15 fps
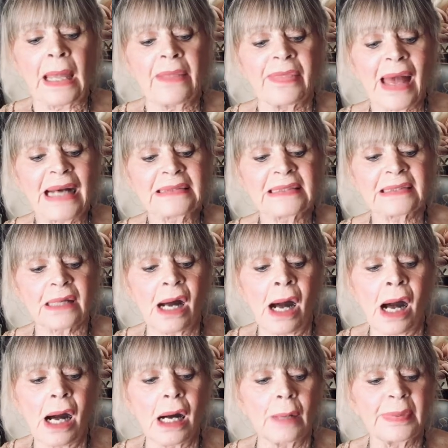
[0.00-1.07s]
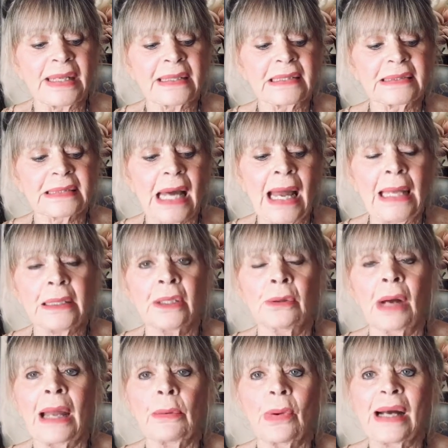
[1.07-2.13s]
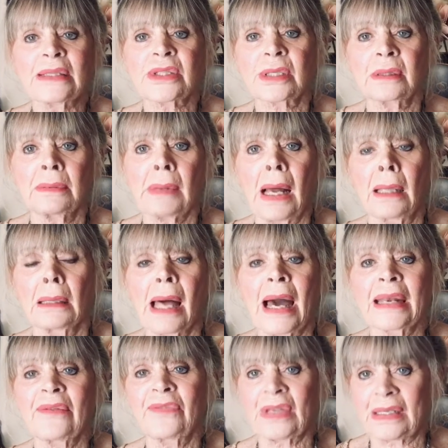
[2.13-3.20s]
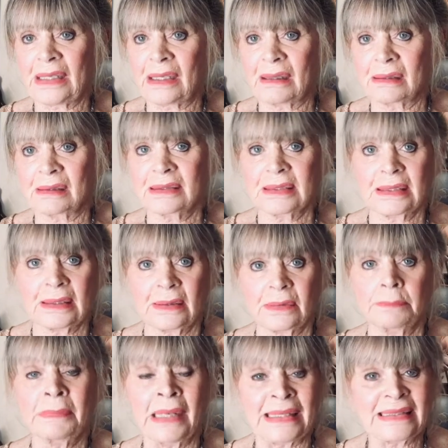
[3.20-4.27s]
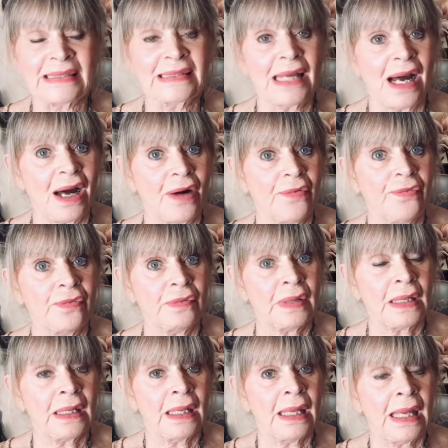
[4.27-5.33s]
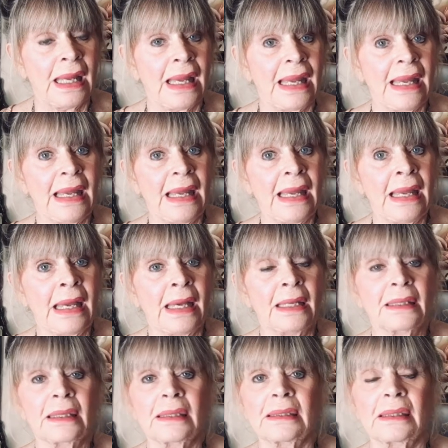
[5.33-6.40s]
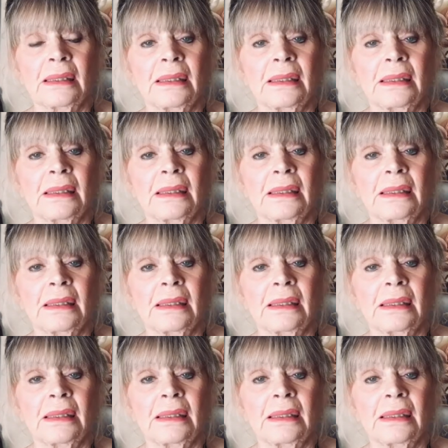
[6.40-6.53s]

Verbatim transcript: that's all, because I, you know, I watch a lot of videos myself, and